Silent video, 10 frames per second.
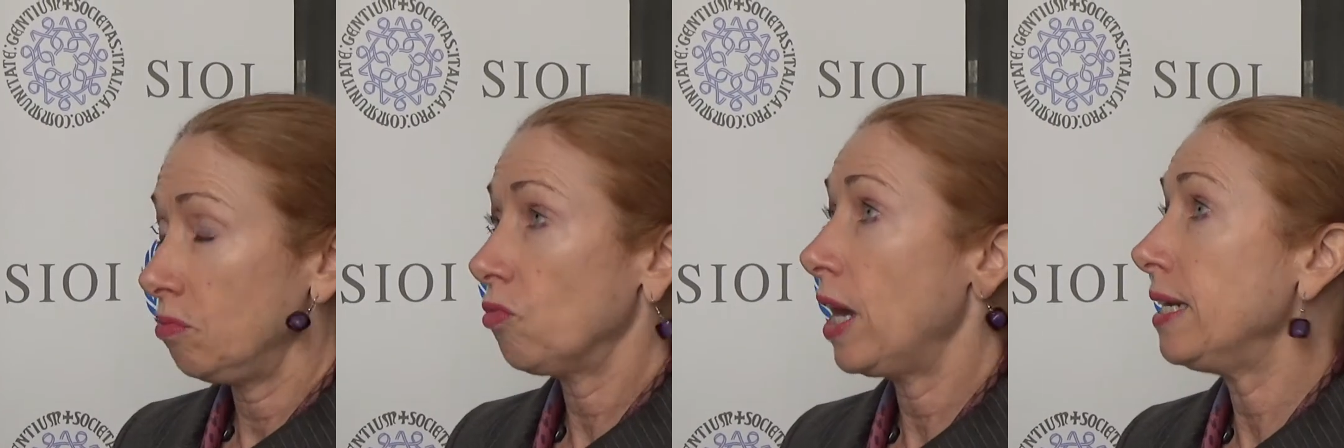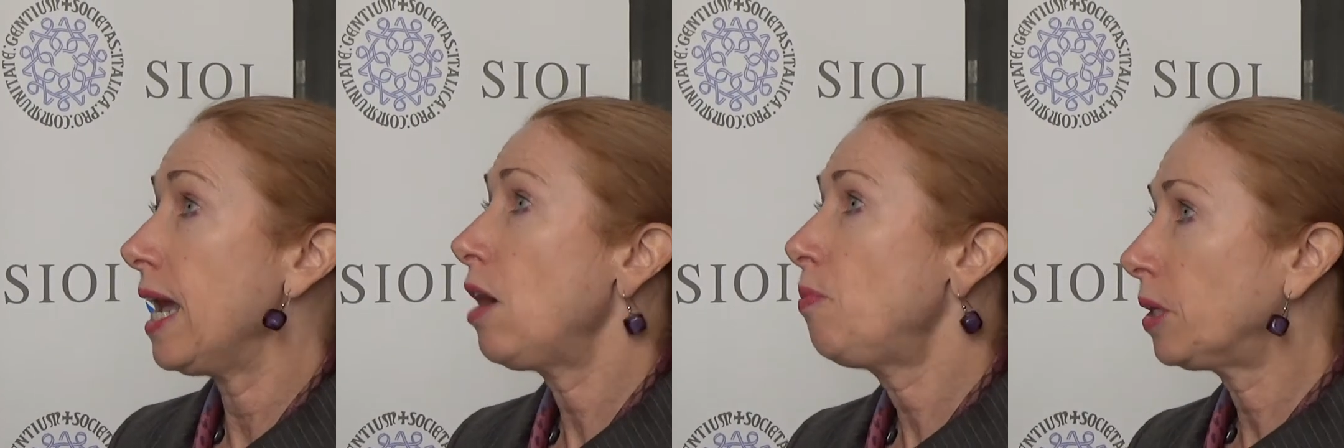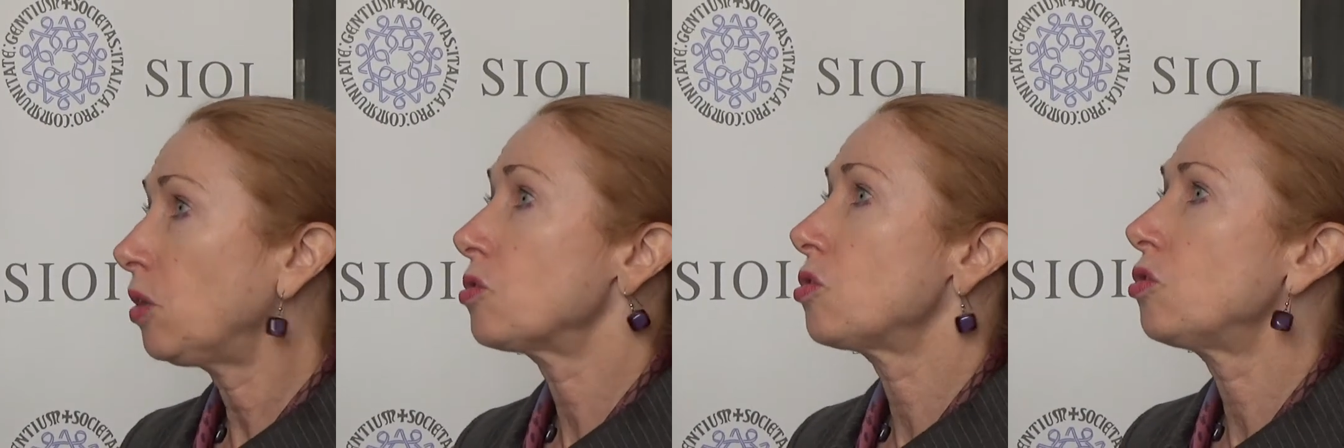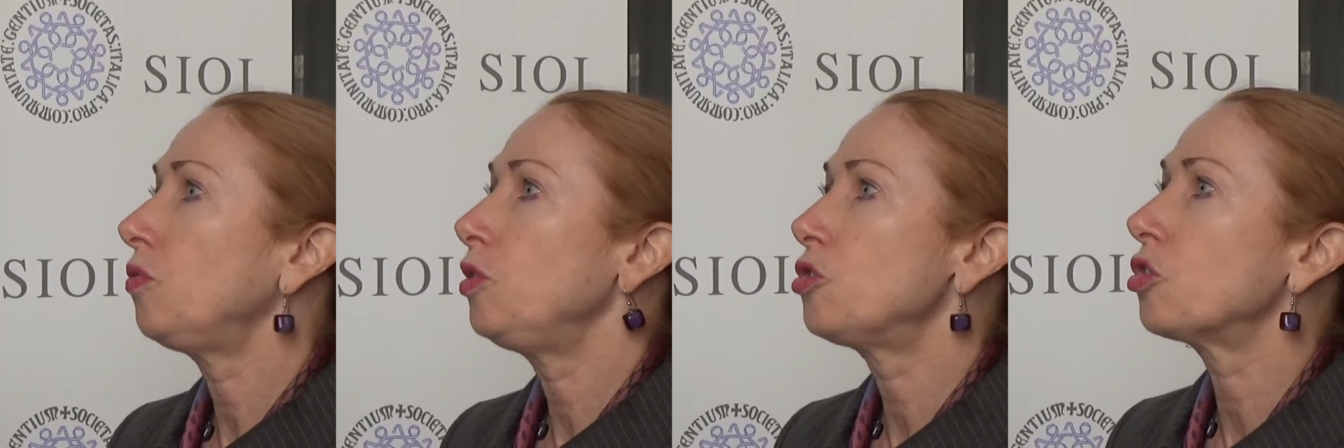right now, but also
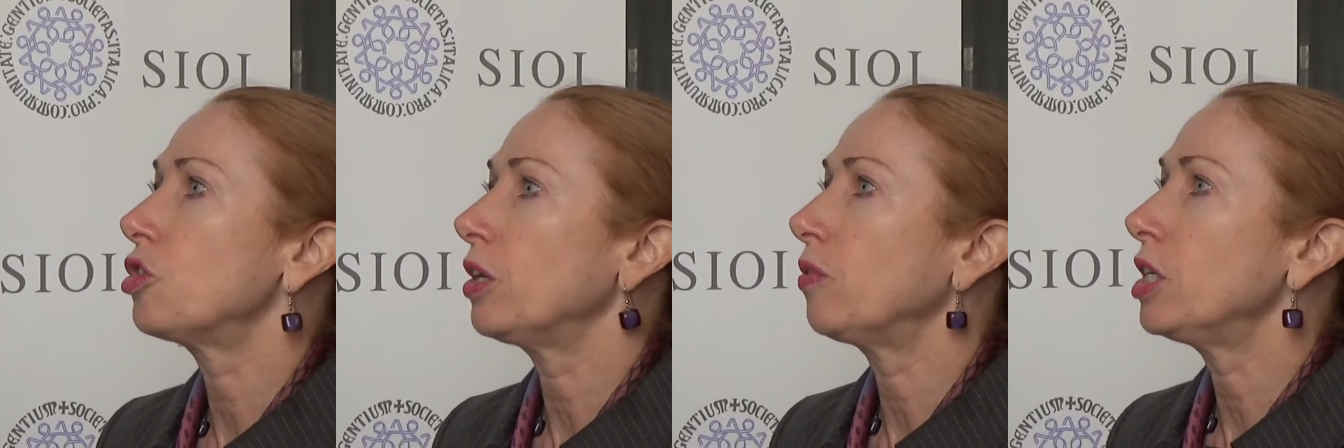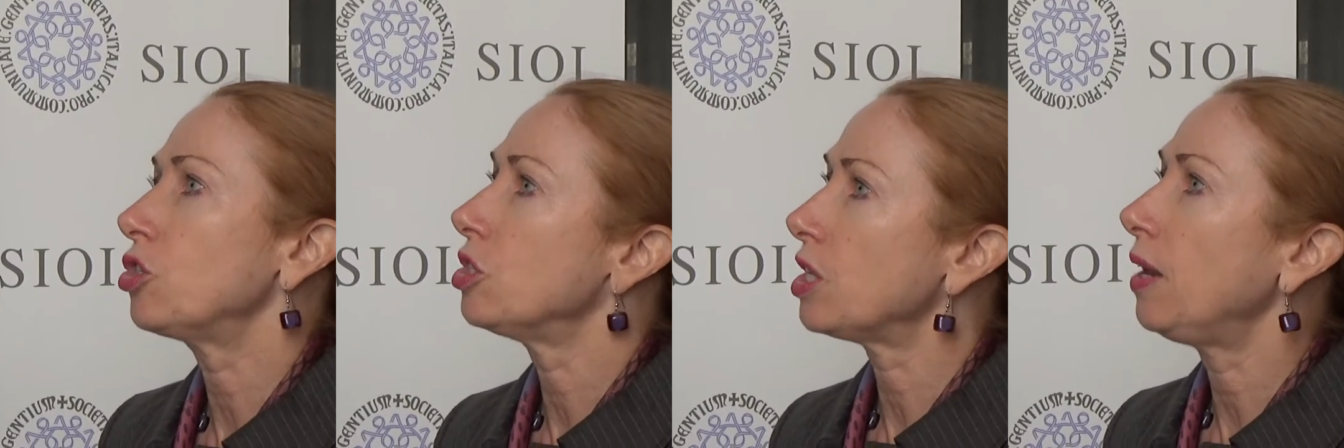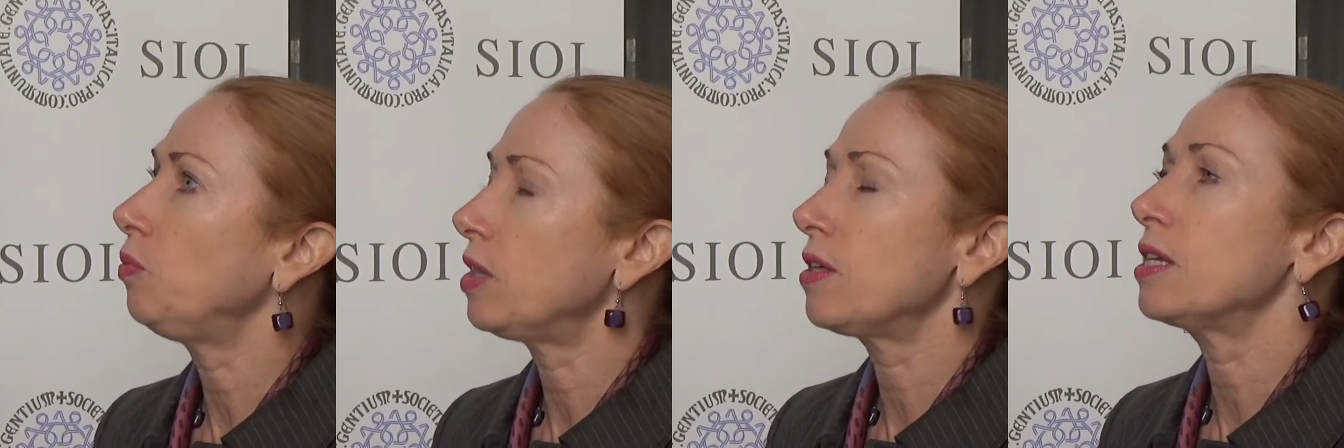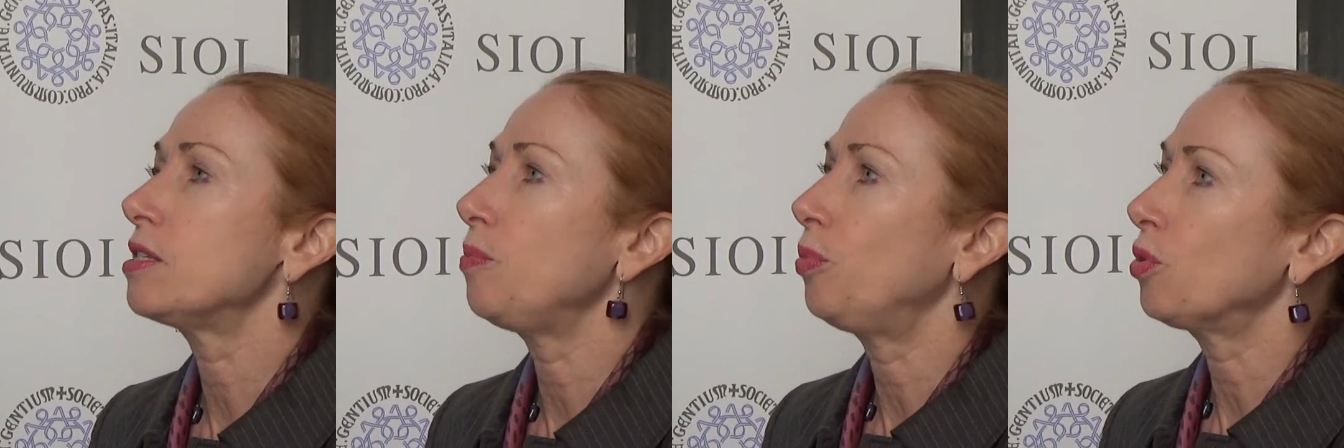to future generations. And we think
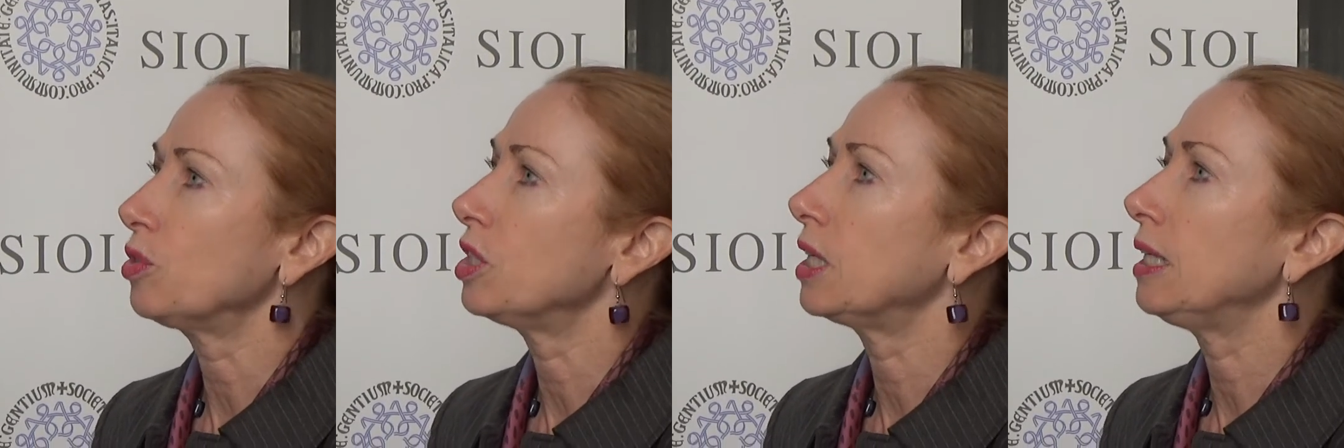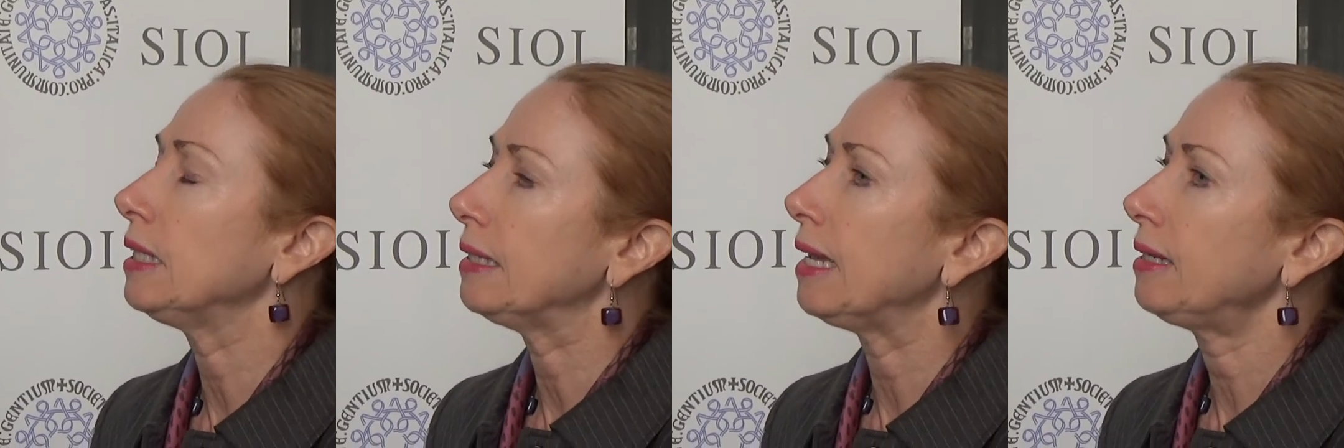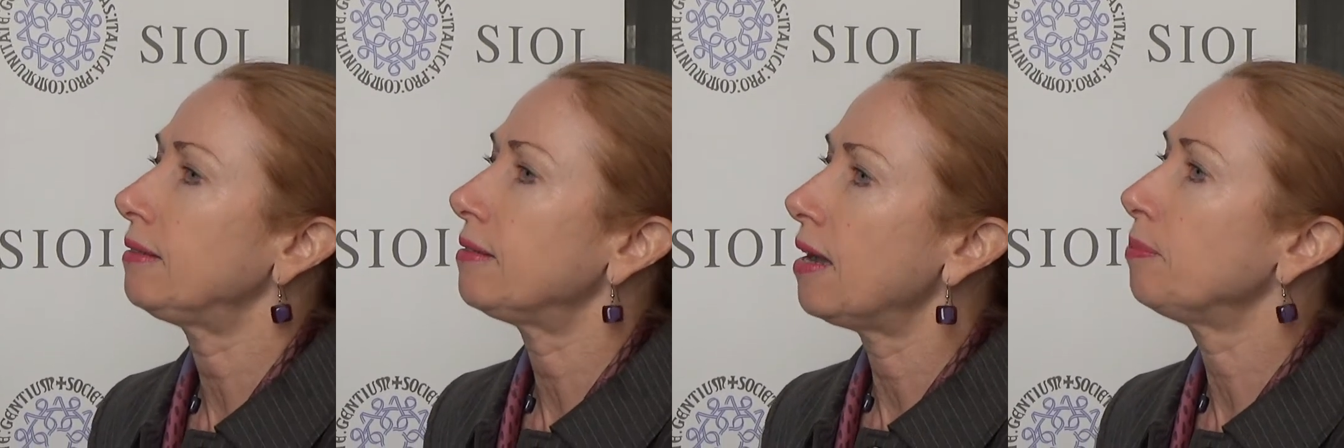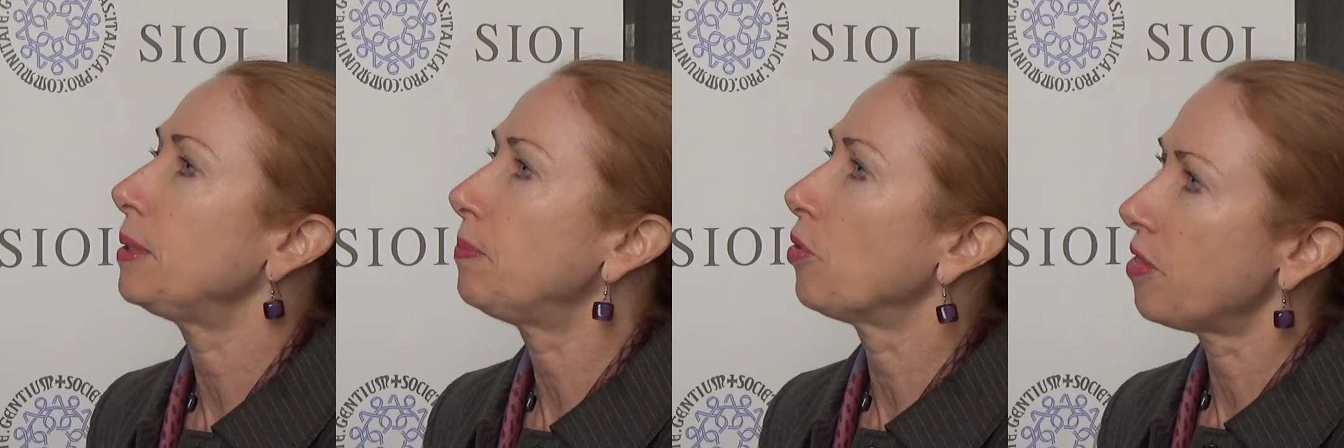it's important to get young
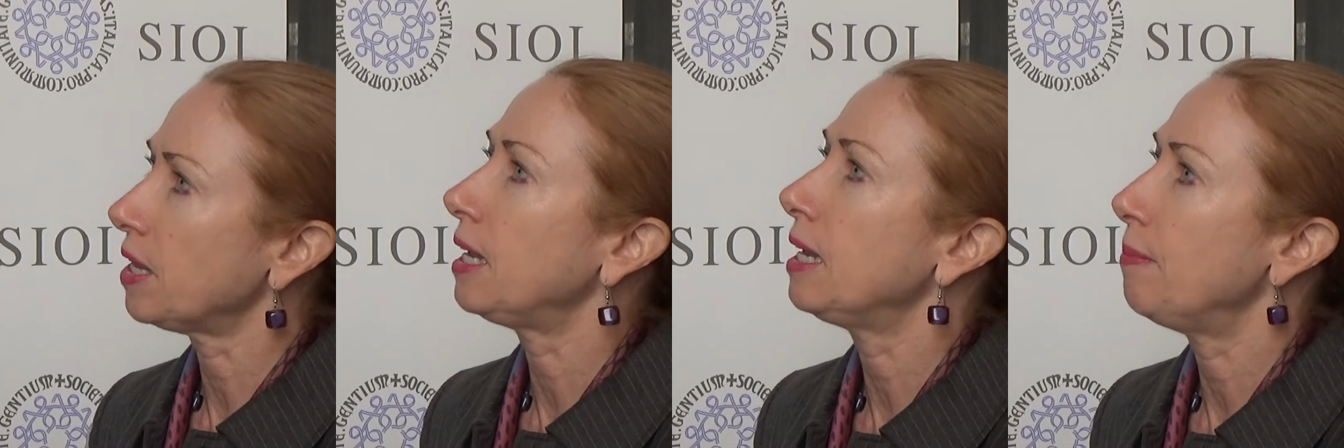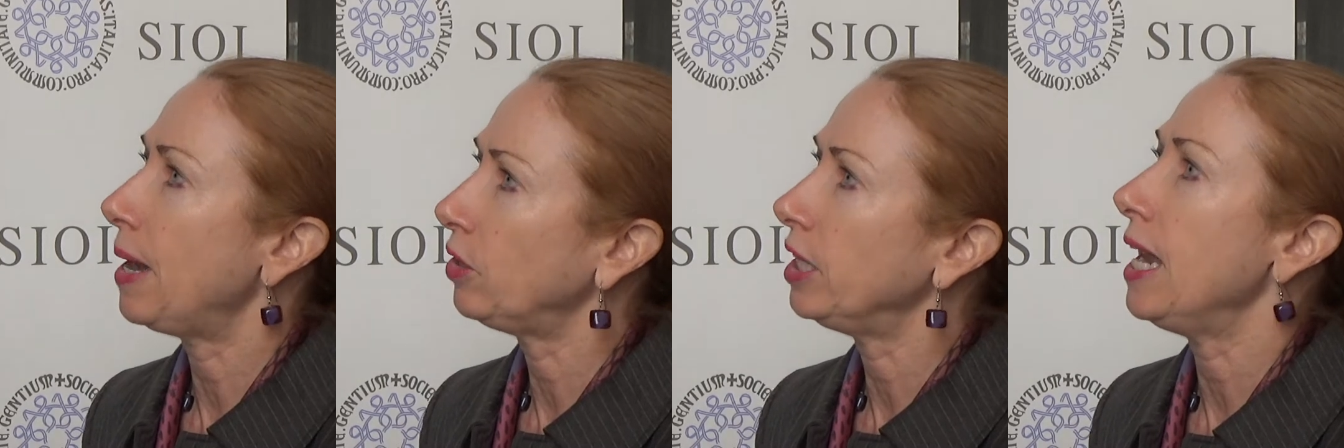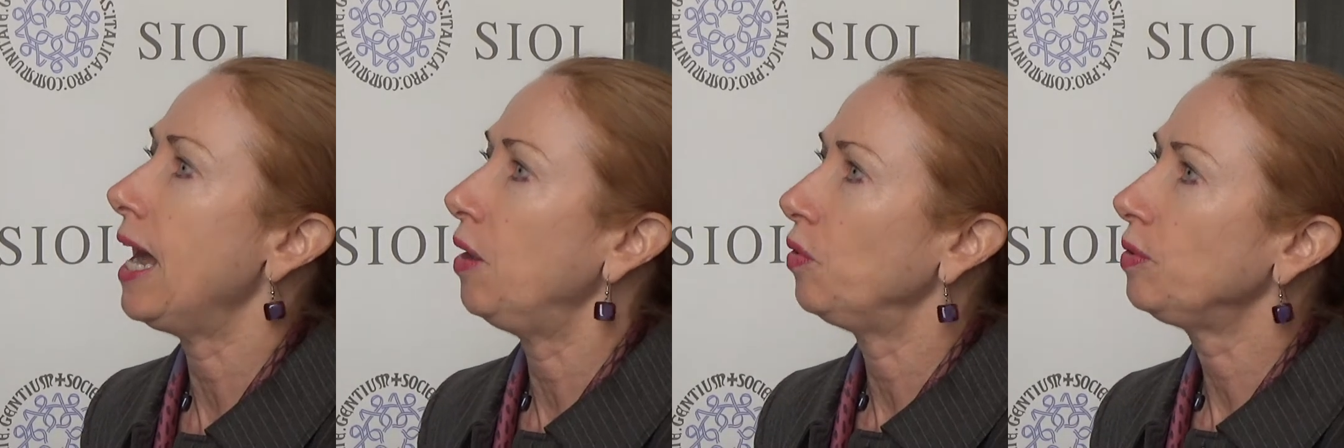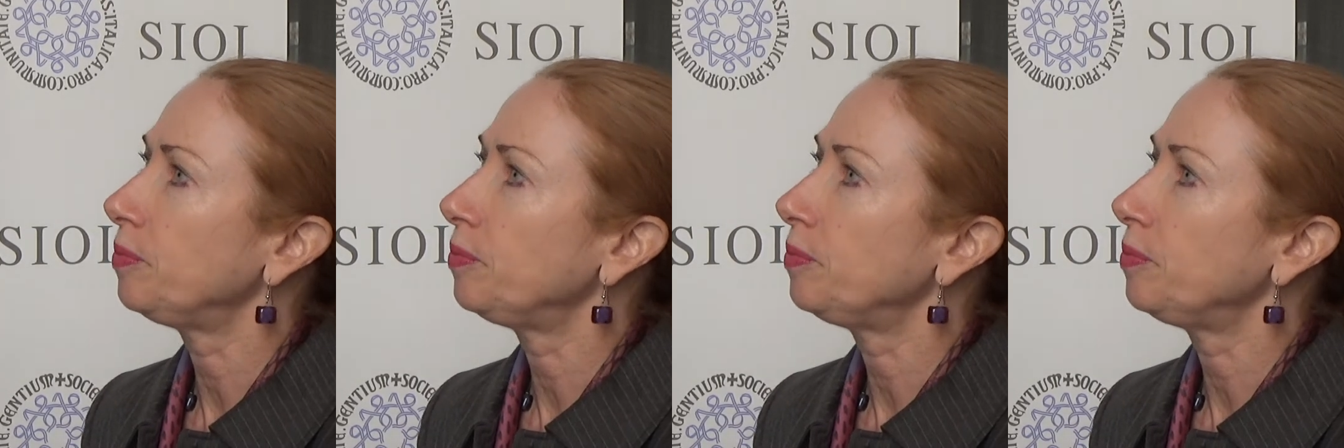people thinking about it now.